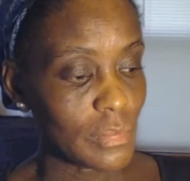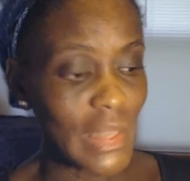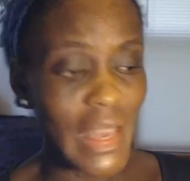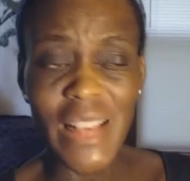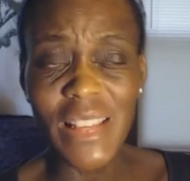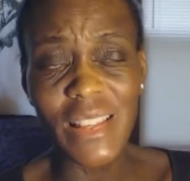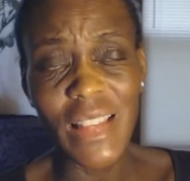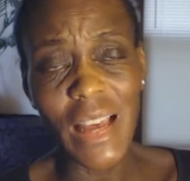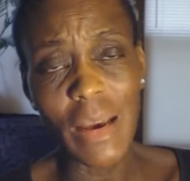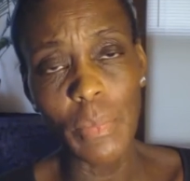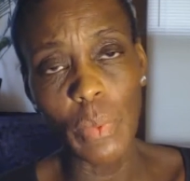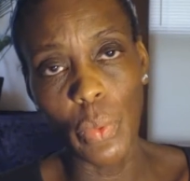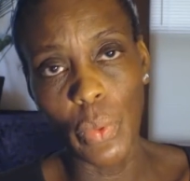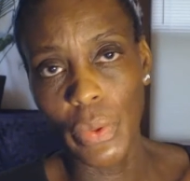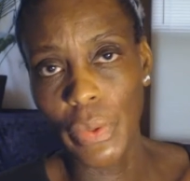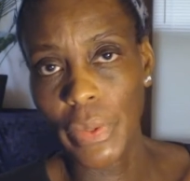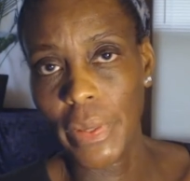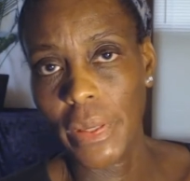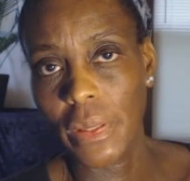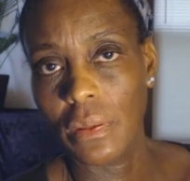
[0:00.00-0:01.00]
I stopped
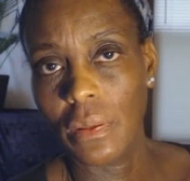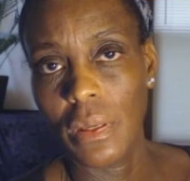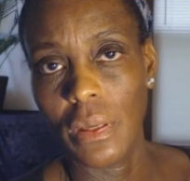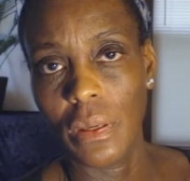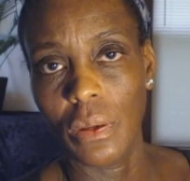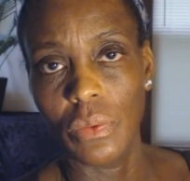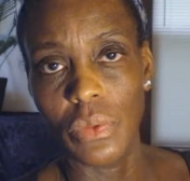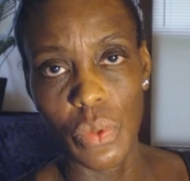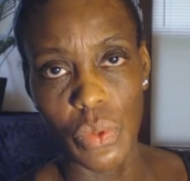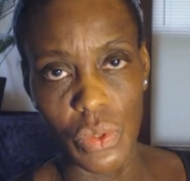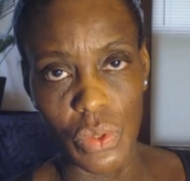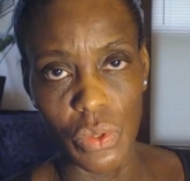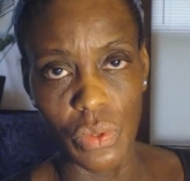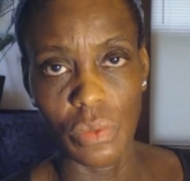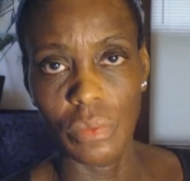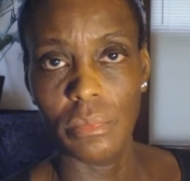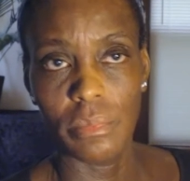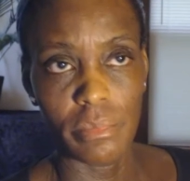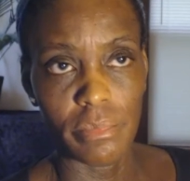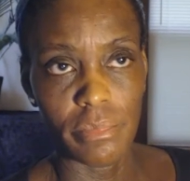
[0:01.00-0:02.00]
ordering, due
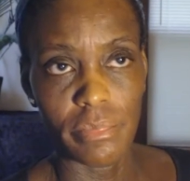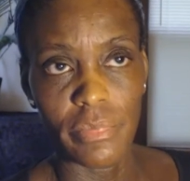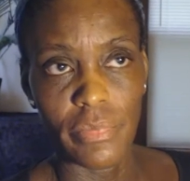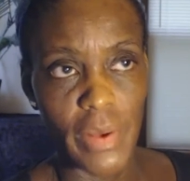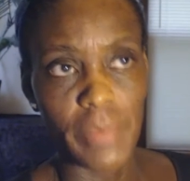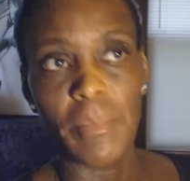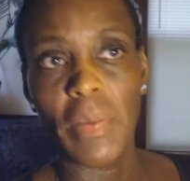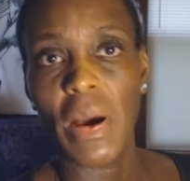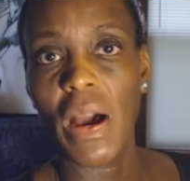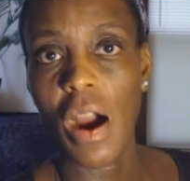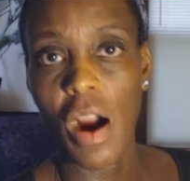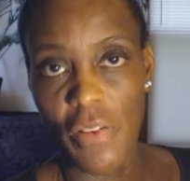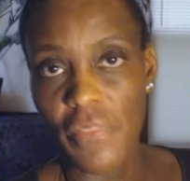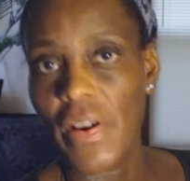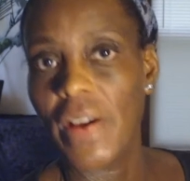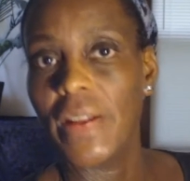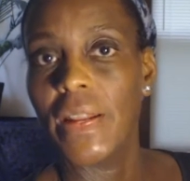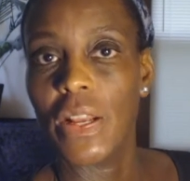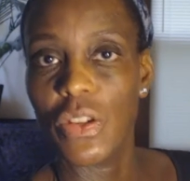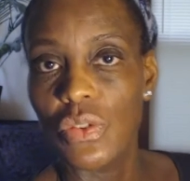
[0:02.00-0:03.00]
to our
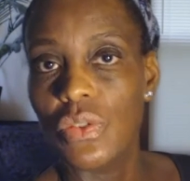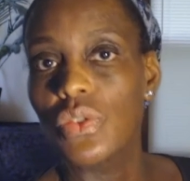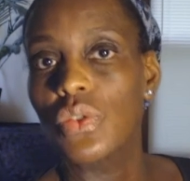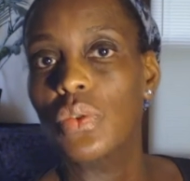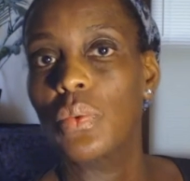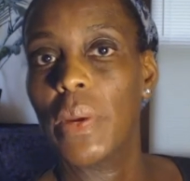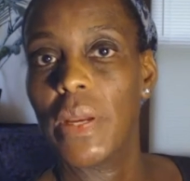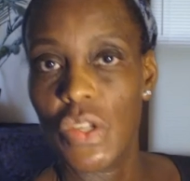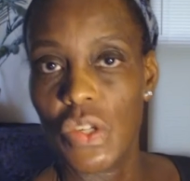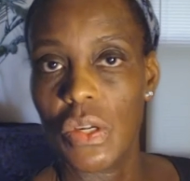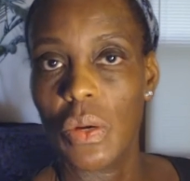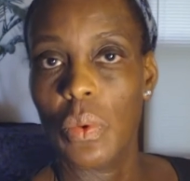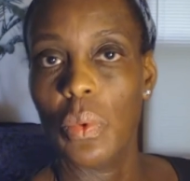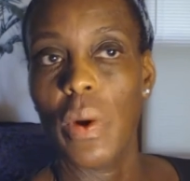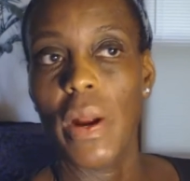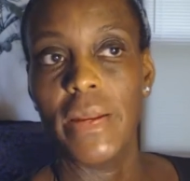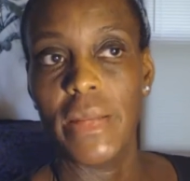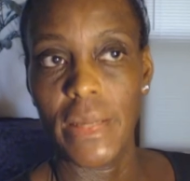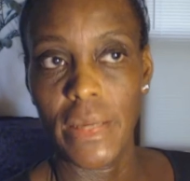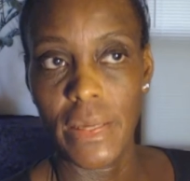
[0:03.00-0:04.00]
financial situation
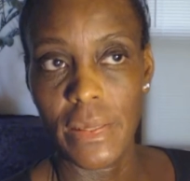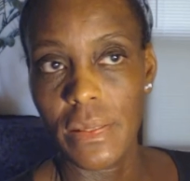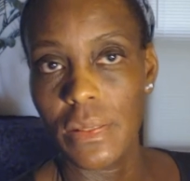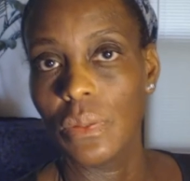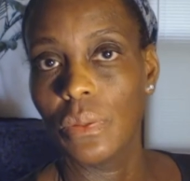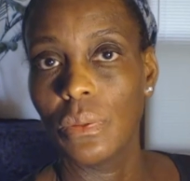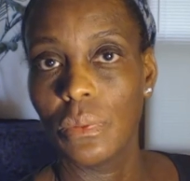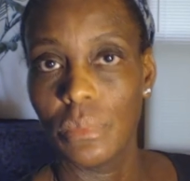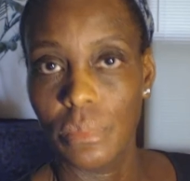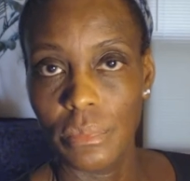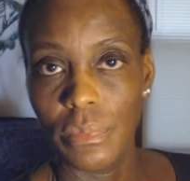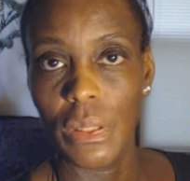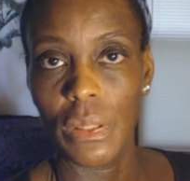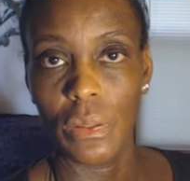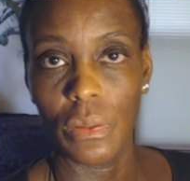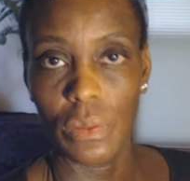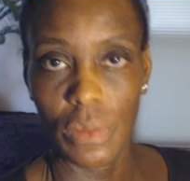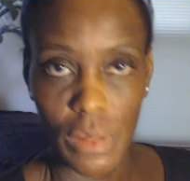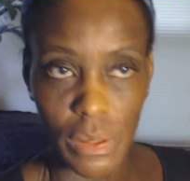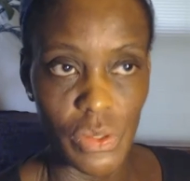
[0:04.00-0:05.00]
where I needed to,
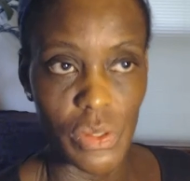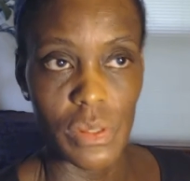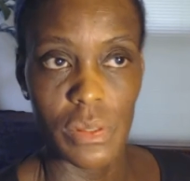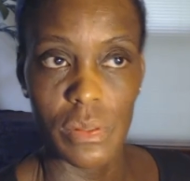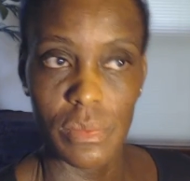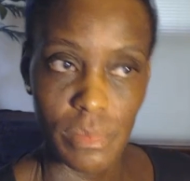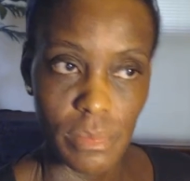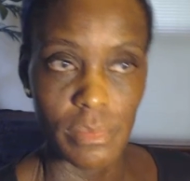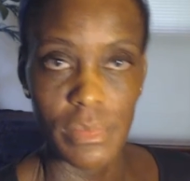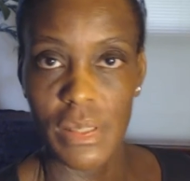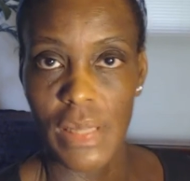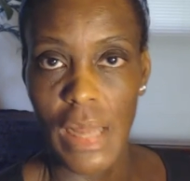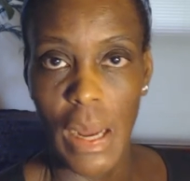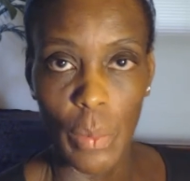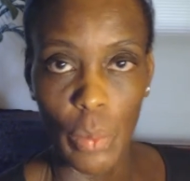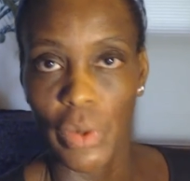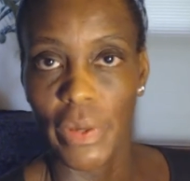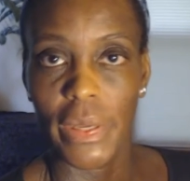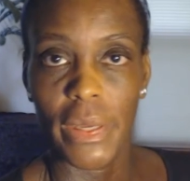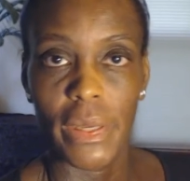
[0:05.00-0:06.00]
just stop
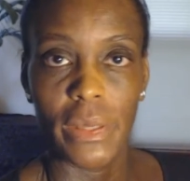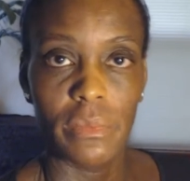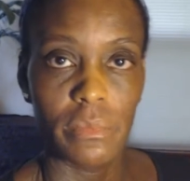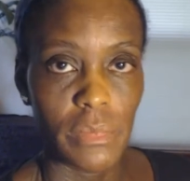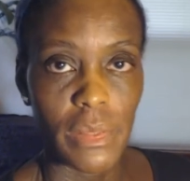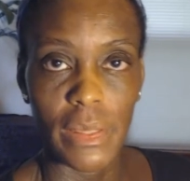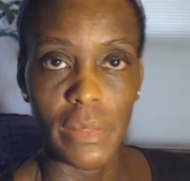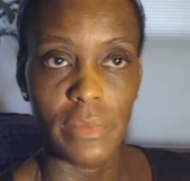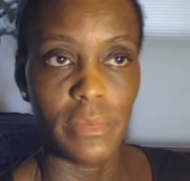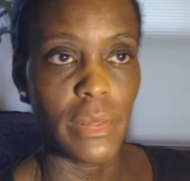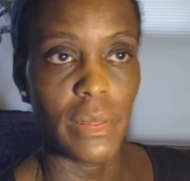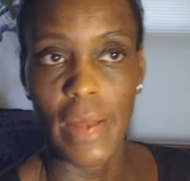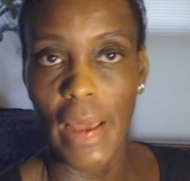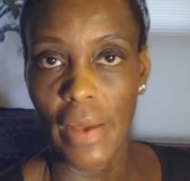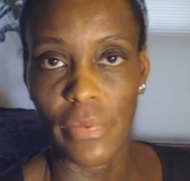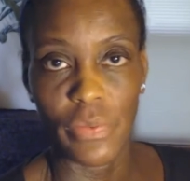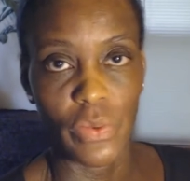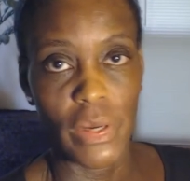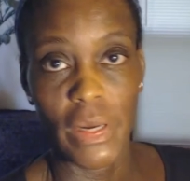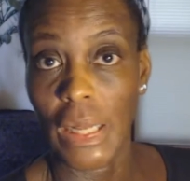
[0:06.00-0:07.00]
working. And then
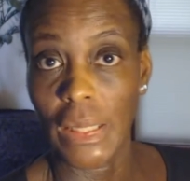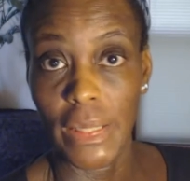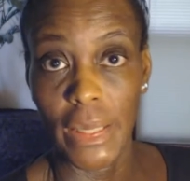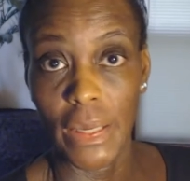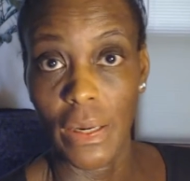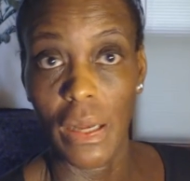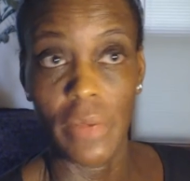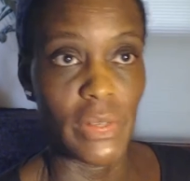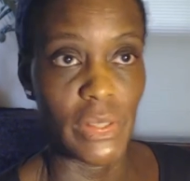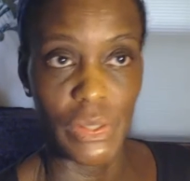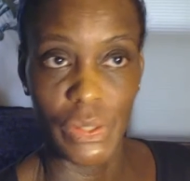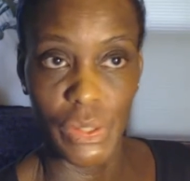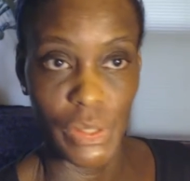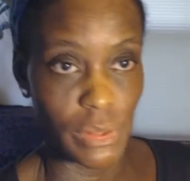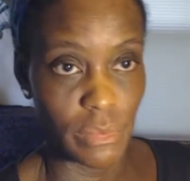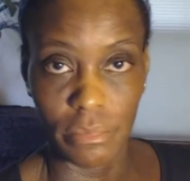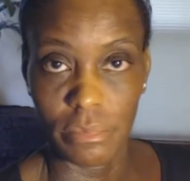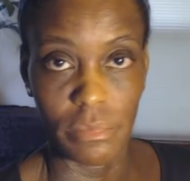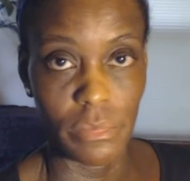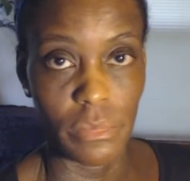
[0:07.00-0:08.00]
after I got laid off, I
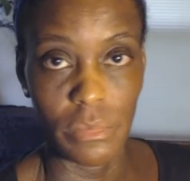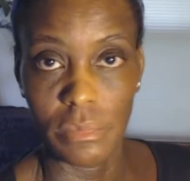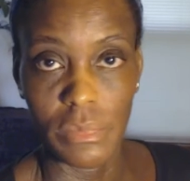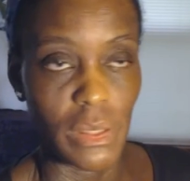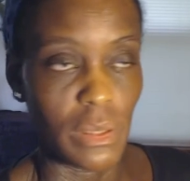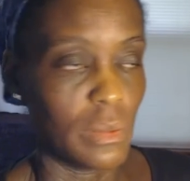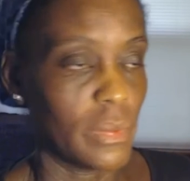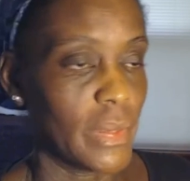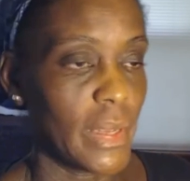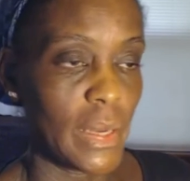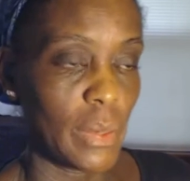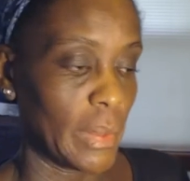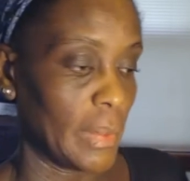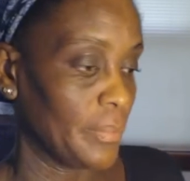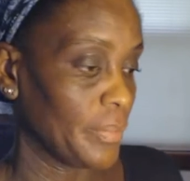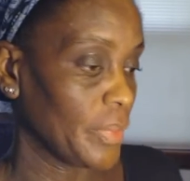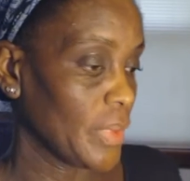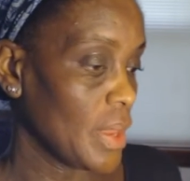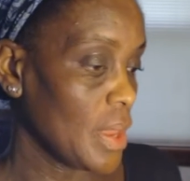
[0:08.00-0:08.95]
couldn't, anyway.